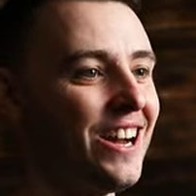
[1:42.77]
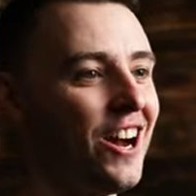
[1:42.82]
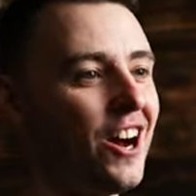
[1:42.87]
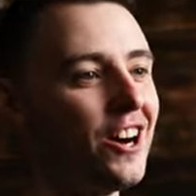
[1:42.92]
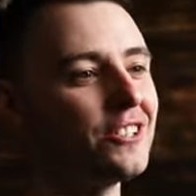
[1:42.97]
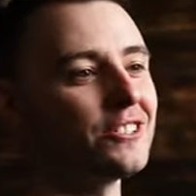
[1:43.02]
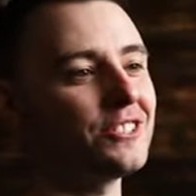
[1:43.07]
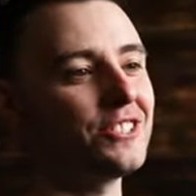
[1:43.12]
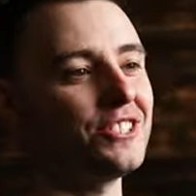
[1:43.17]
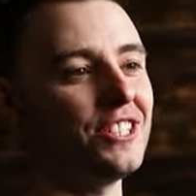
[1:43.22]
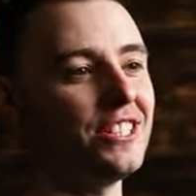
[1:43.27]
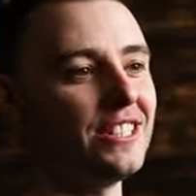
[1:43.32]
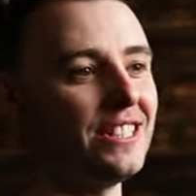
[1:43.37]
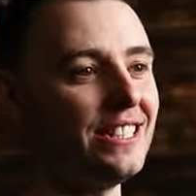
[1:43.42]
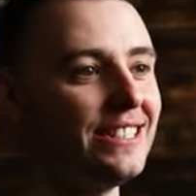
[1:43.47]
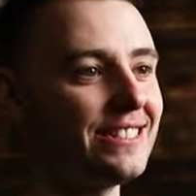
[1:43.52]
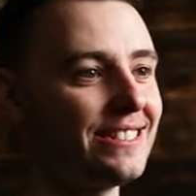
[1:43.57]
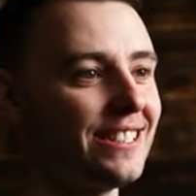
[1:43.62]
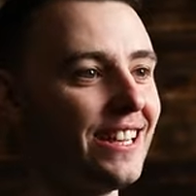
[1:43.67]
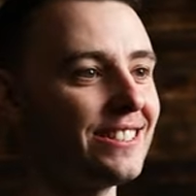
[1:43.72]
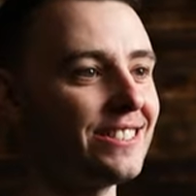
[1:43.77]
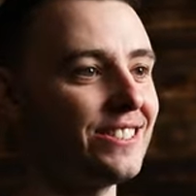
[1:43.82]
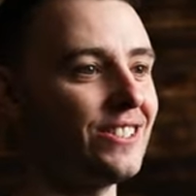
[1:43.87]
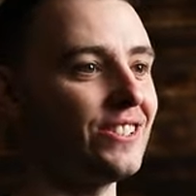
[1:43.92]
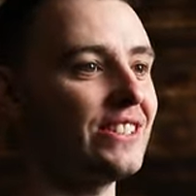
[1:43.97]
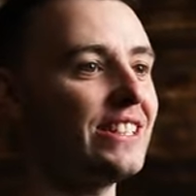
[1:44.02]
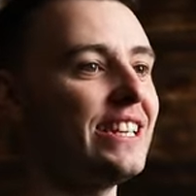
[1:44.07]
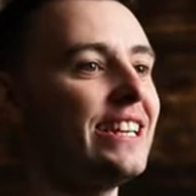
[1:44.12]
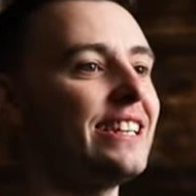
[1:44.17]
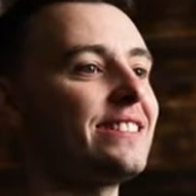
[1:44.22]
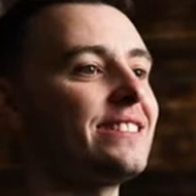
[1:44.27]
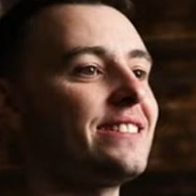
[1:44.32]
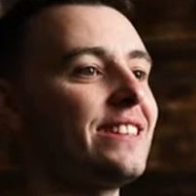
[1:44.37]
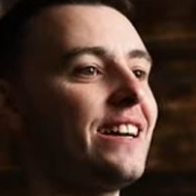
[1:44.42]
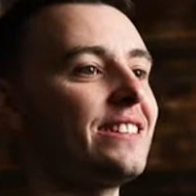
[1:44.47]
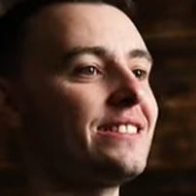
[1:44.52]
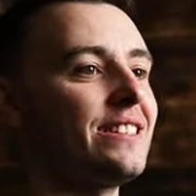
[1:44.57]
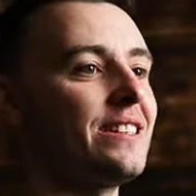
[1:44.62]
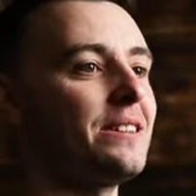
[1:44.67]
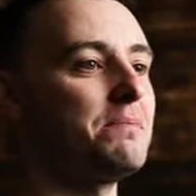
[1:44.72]
Our journey started on
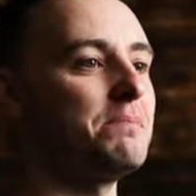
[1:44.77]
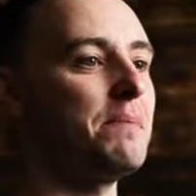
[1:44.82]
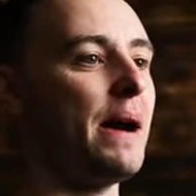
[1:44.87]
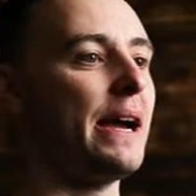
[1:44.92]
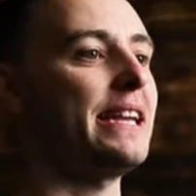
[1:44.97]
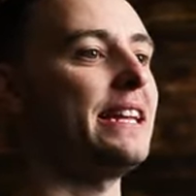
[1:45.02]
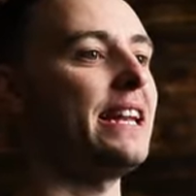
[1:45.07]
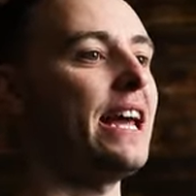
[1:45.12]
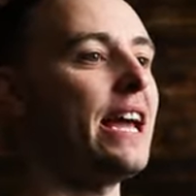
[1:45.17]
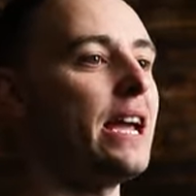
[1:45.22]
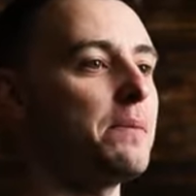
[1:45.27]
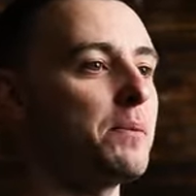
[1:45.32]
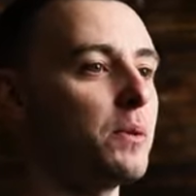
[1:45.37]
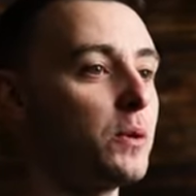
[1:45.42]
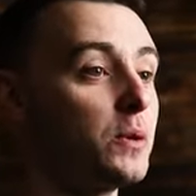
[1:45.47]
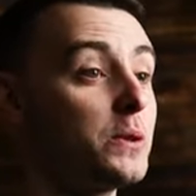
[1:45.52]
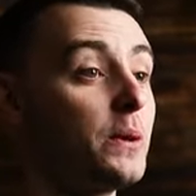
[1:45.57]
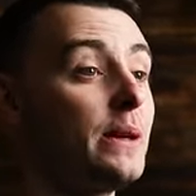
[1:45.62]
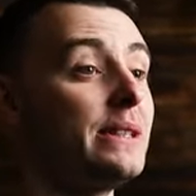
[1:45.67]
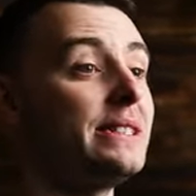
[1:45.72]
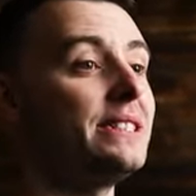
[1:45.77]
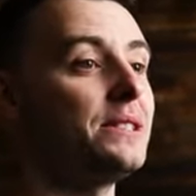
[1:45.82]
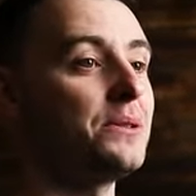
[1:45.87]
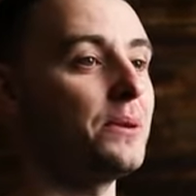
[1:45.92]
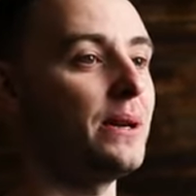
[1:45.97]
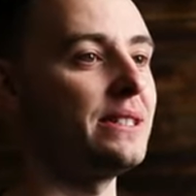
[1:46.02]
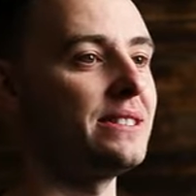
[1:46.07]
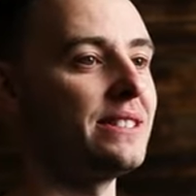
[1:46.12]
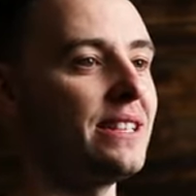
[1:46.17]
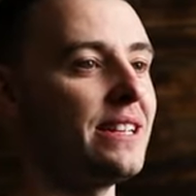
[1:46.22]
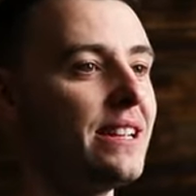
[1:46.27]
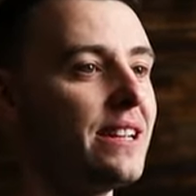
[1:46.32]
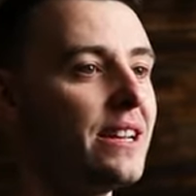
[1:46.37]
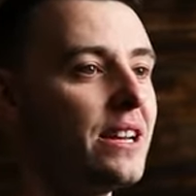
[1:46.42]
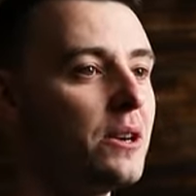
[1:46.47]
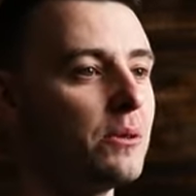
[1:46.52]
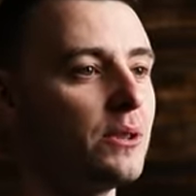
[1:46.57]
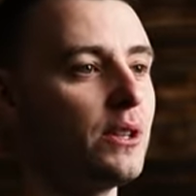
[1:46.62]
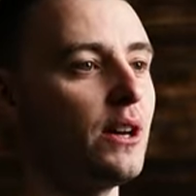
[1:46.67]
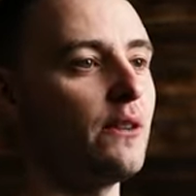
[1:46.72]
Kickstarter back in April 2020
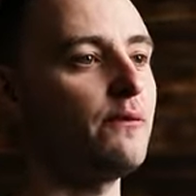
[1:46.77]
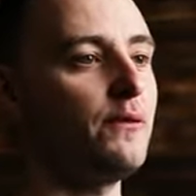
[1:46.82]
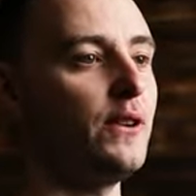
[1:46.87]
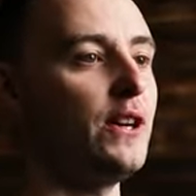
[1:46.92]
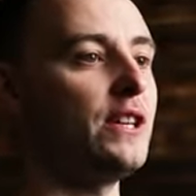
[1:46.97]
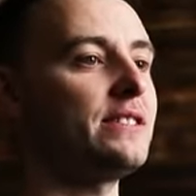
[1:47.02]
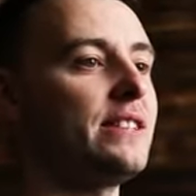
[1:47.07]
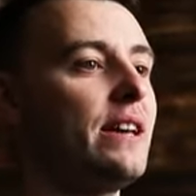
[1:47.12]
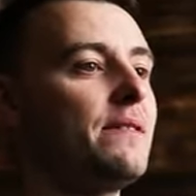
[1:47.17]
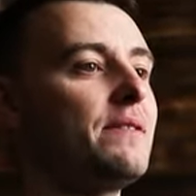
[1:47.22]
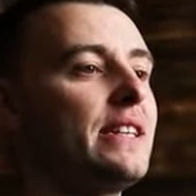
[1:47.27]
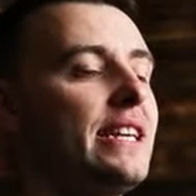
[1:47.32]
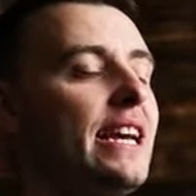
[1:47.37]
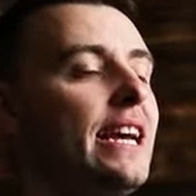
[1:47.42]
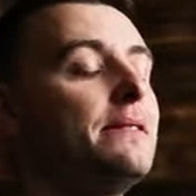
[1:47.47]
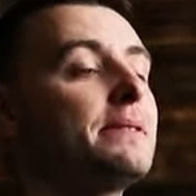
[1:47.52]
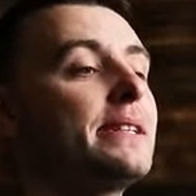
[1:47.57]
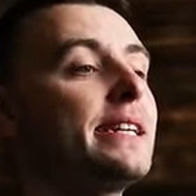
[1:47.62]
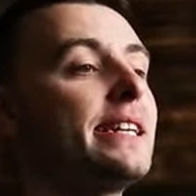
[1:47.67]
with our first ever game,